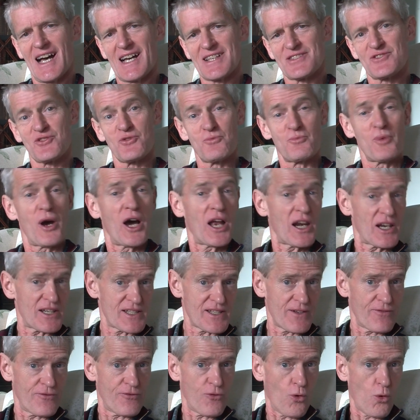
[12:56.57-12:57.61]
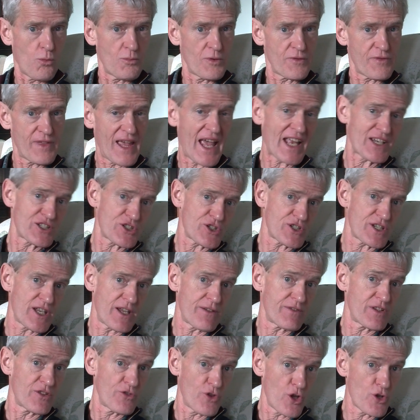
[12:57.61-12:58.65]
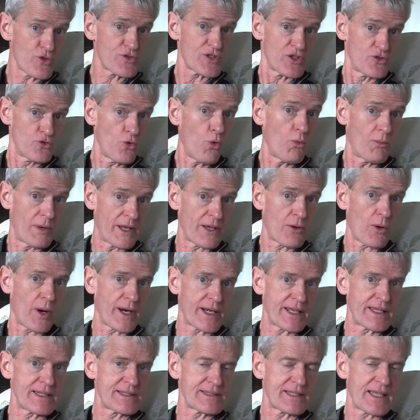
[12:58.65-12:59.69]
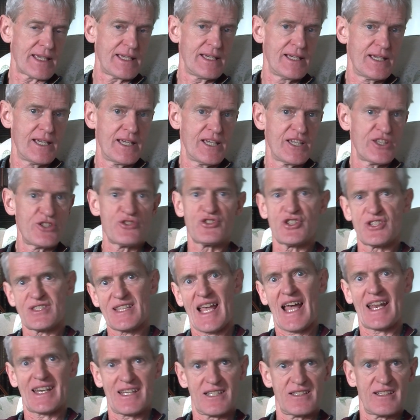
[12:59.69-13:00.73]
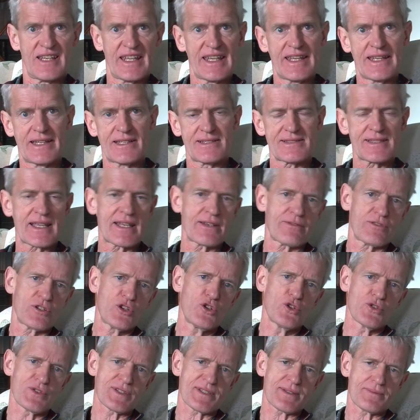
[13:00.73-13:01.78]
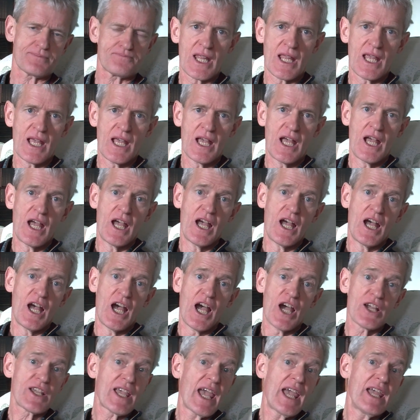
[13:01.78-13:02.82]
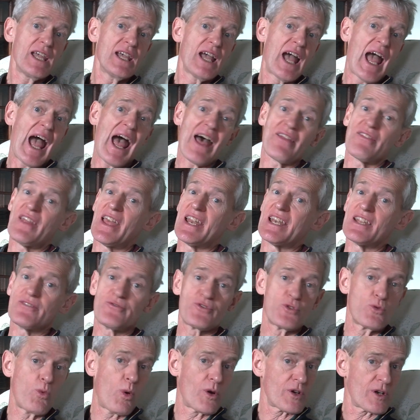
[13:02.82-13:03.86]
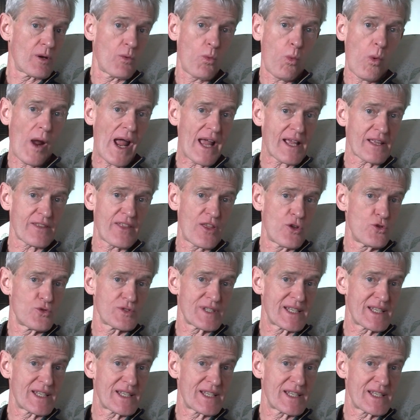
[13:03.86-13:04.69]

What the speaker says: superlative form of the adjective, and those are normally quite easy, you just add an E instead of an us. Okay, and then if you want to whack those